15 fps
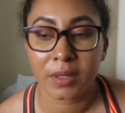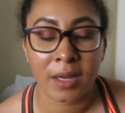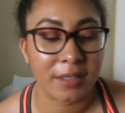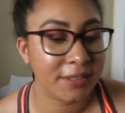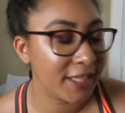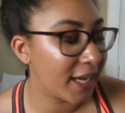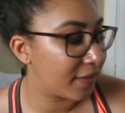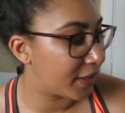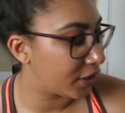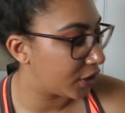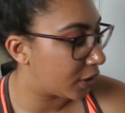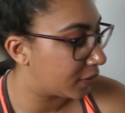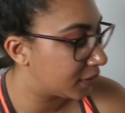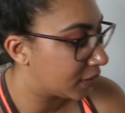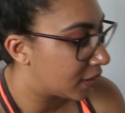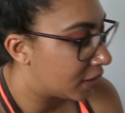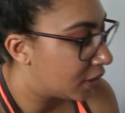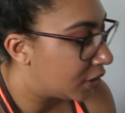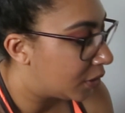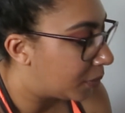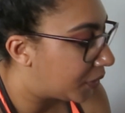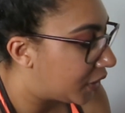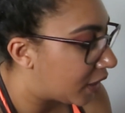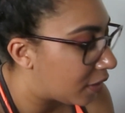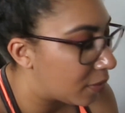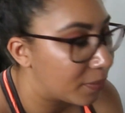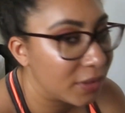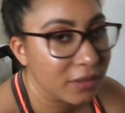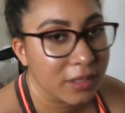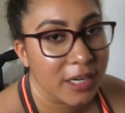I'll see how that goes. But the
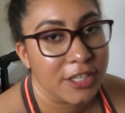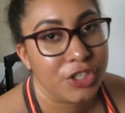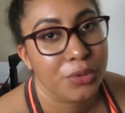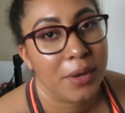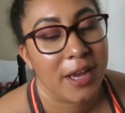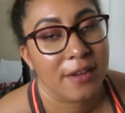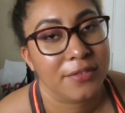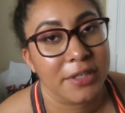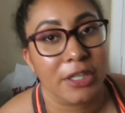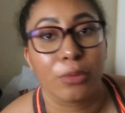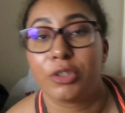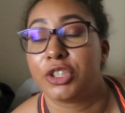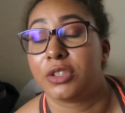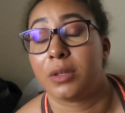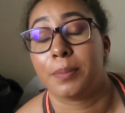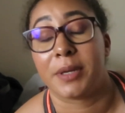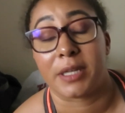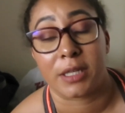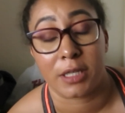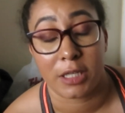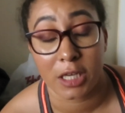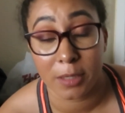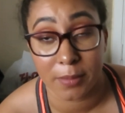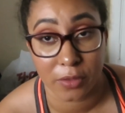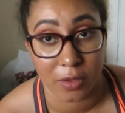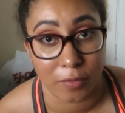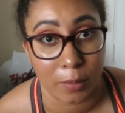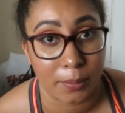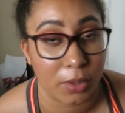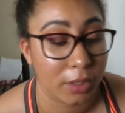other book that I do have here, which is a behemoth
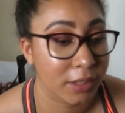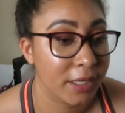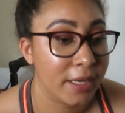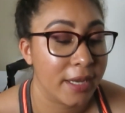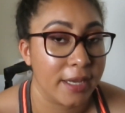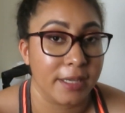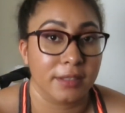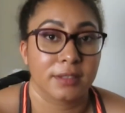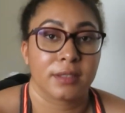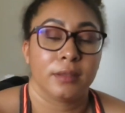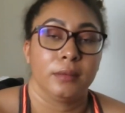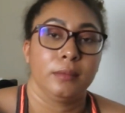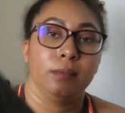of a book, is